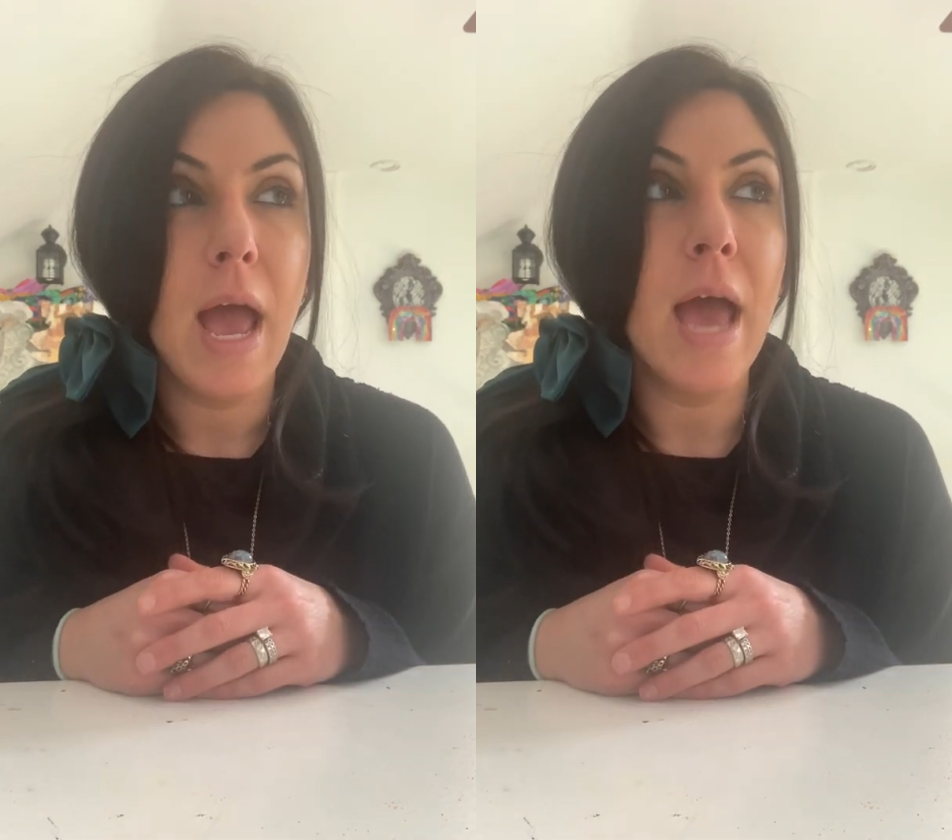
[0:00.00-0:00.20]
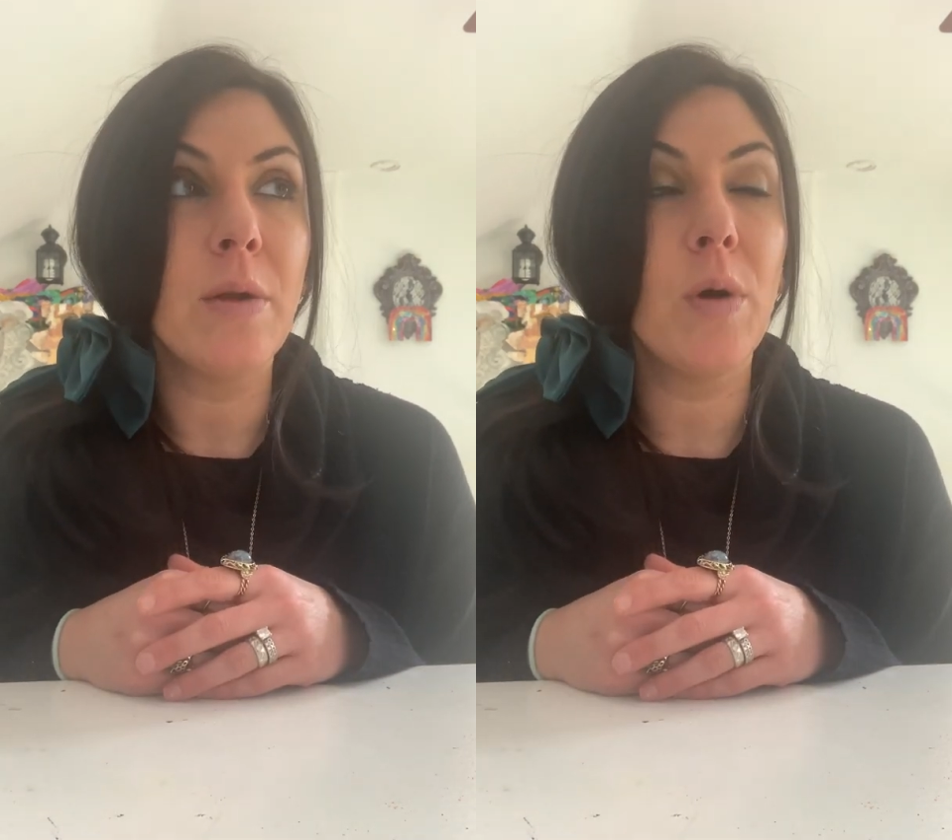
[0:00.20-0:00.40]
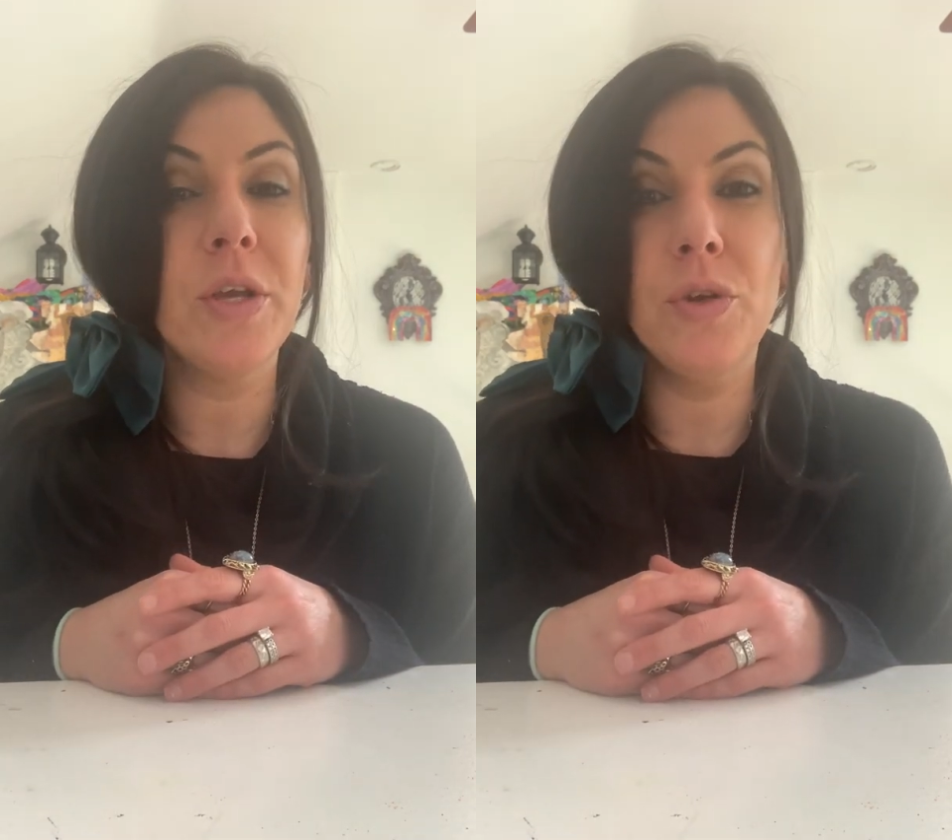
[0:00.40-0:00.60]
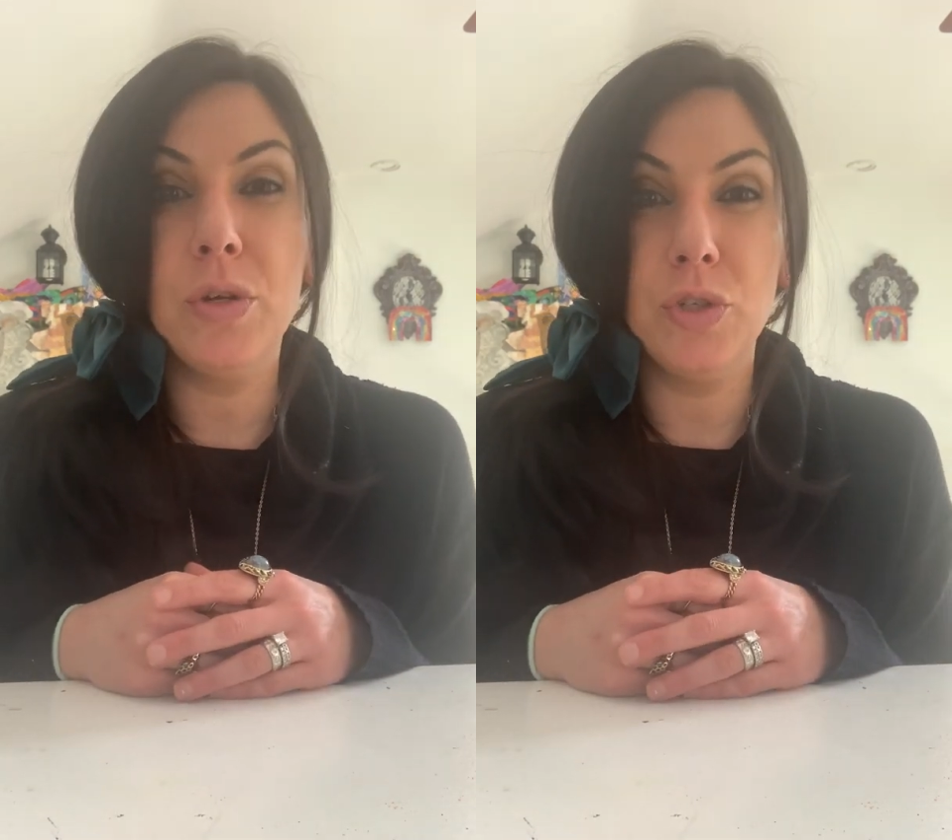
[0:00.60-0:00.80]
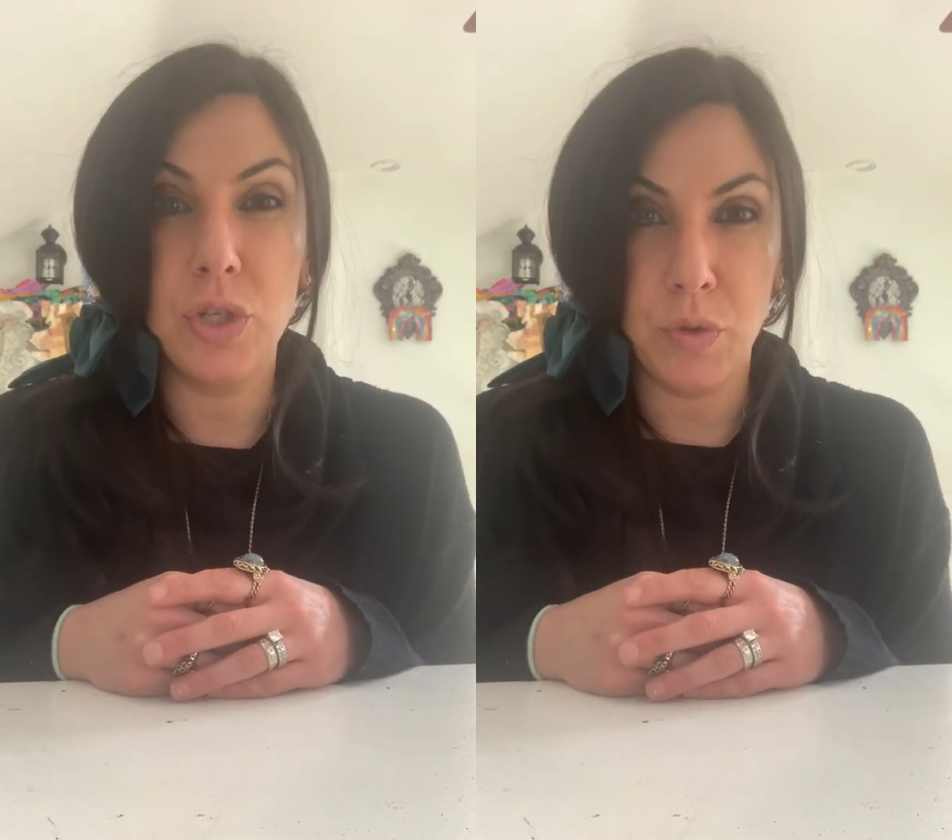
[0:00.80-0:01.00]
and I want you
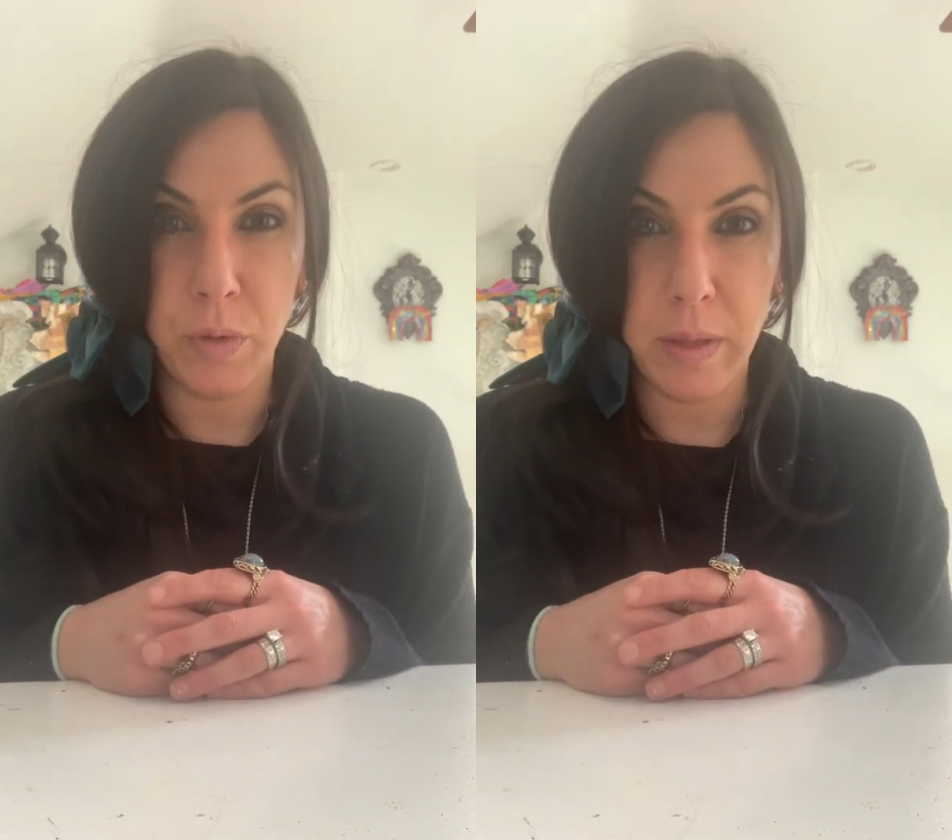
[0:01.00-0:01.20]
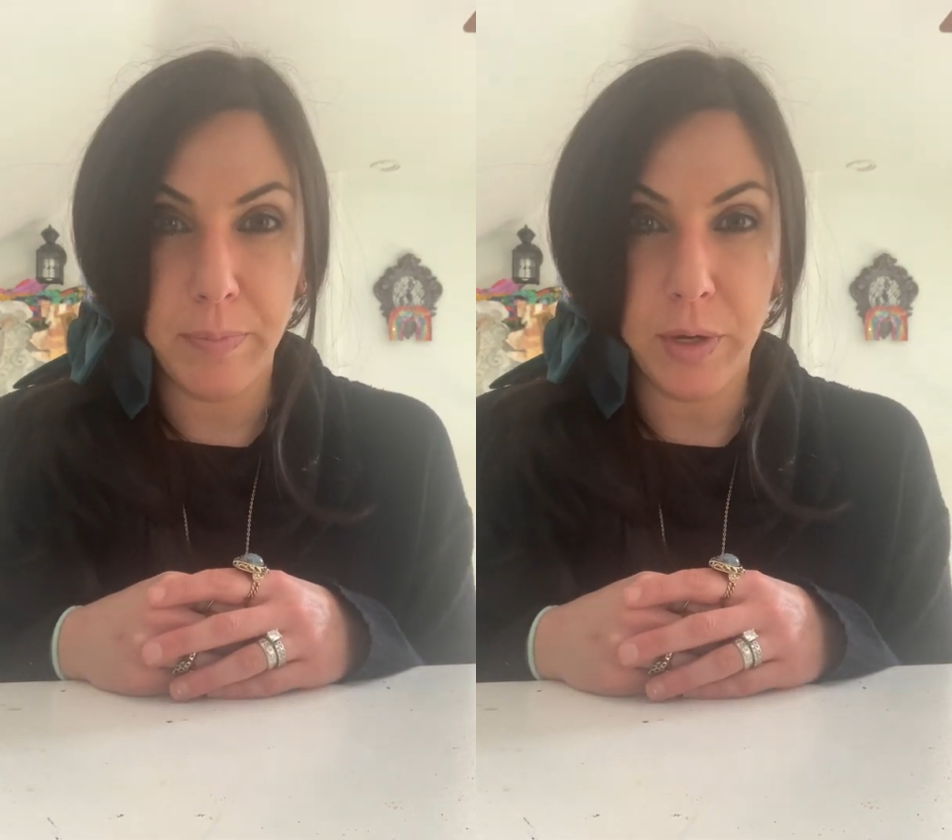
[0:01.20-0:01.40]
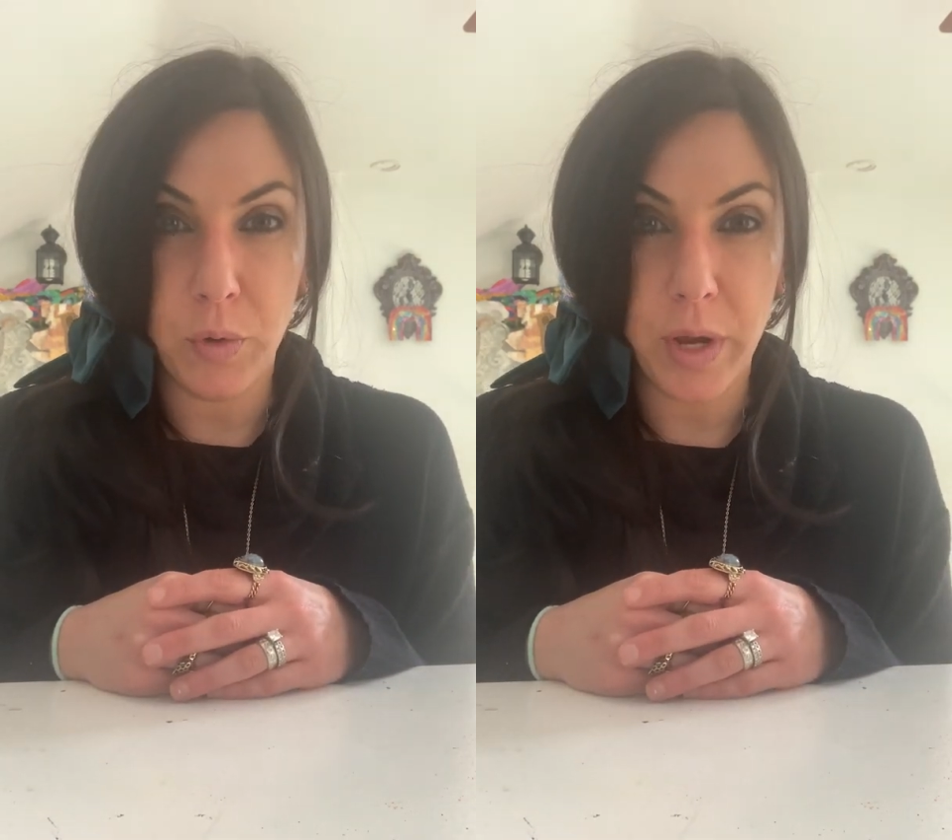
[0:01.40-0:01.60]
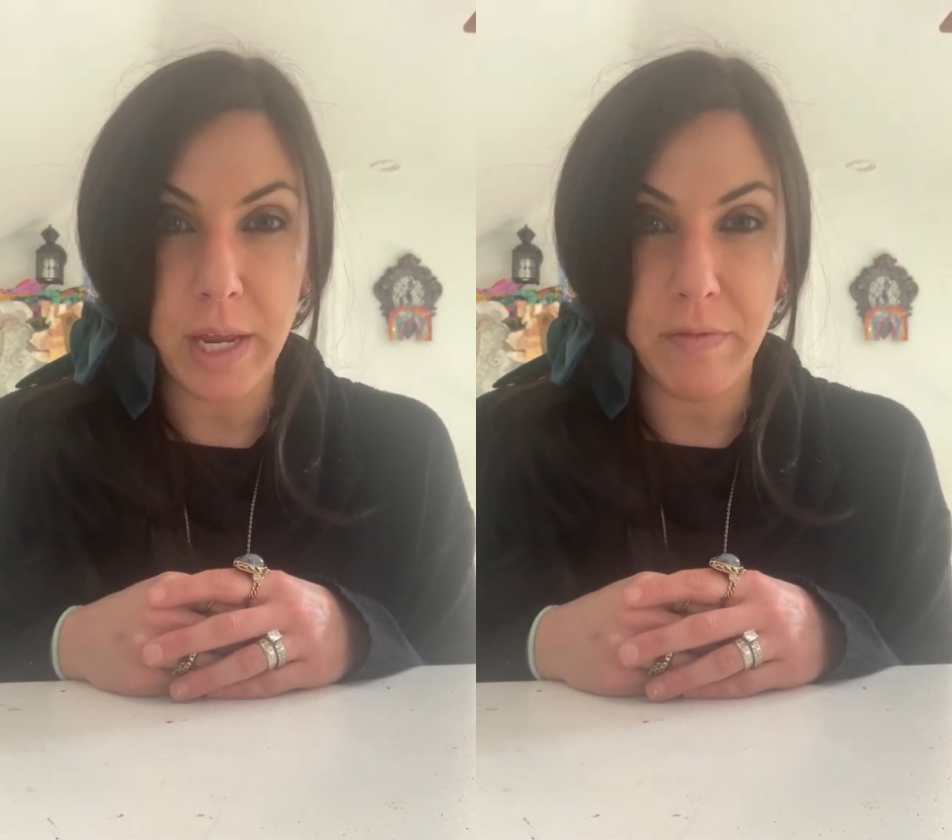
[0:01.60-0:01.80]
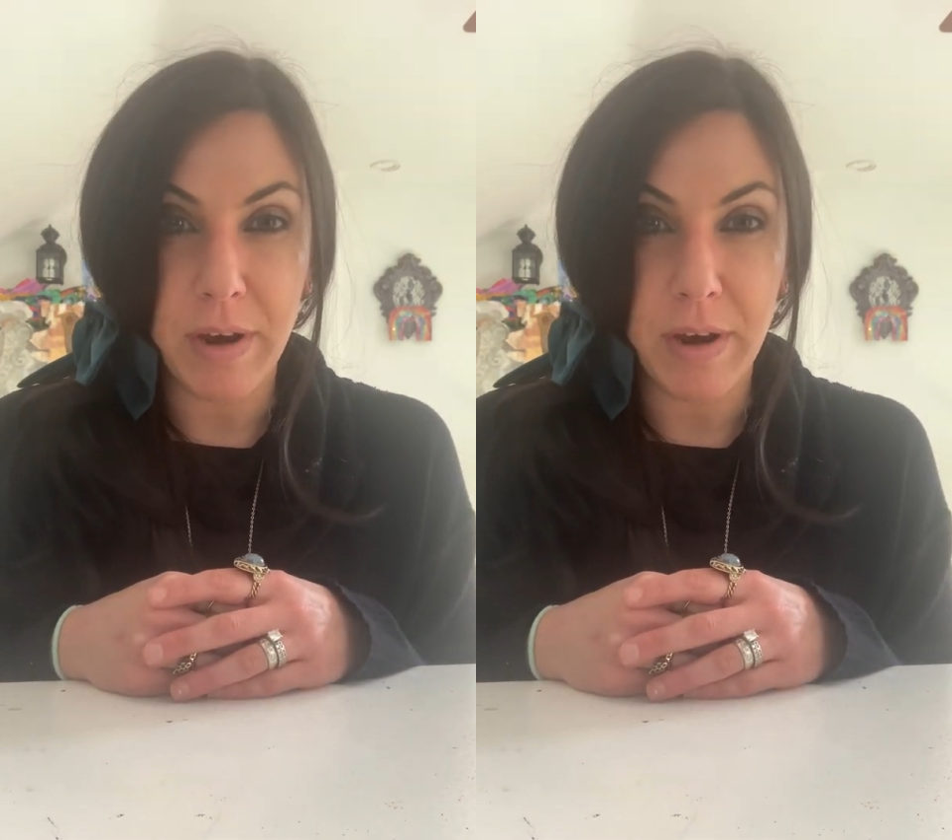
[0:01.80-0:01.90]
to just really be creative